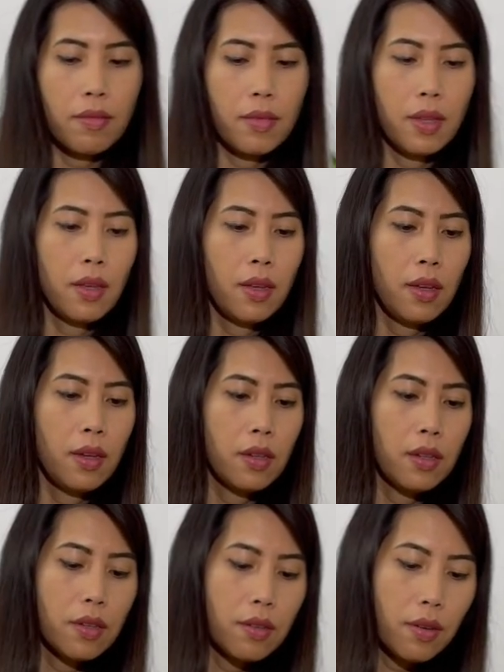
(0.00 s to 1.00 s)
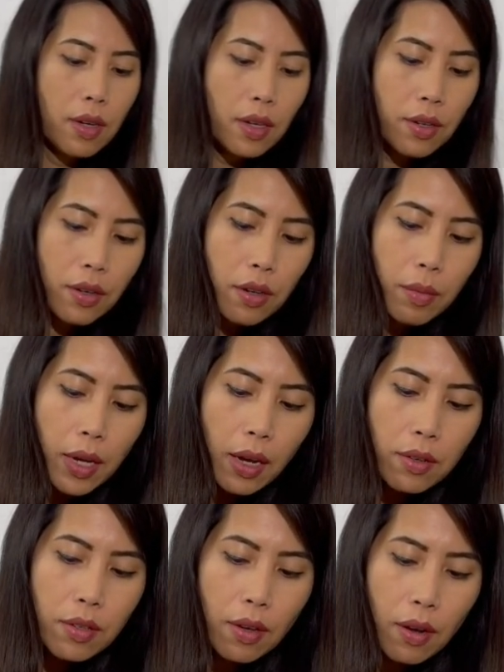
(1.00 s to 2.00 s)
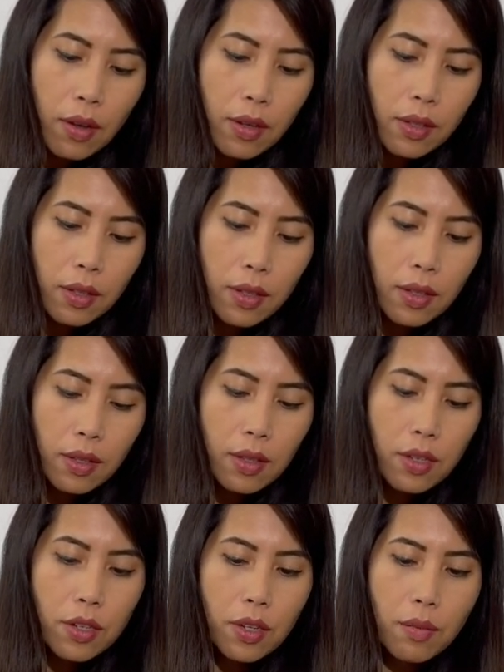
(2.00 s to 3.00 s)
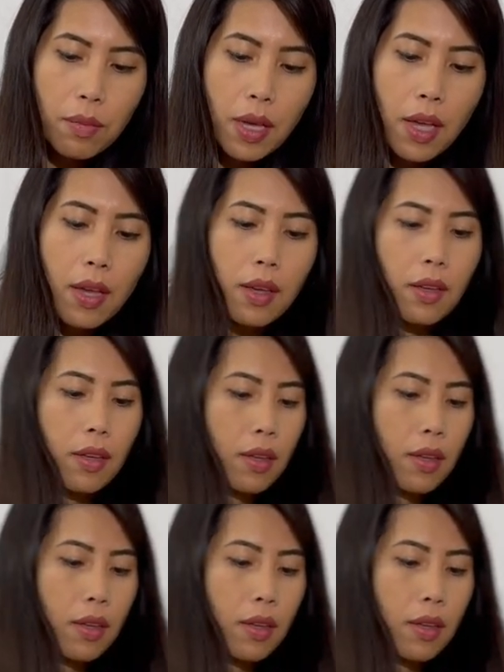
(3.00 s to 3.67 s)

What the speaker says: Just trying to determine how tall this should be.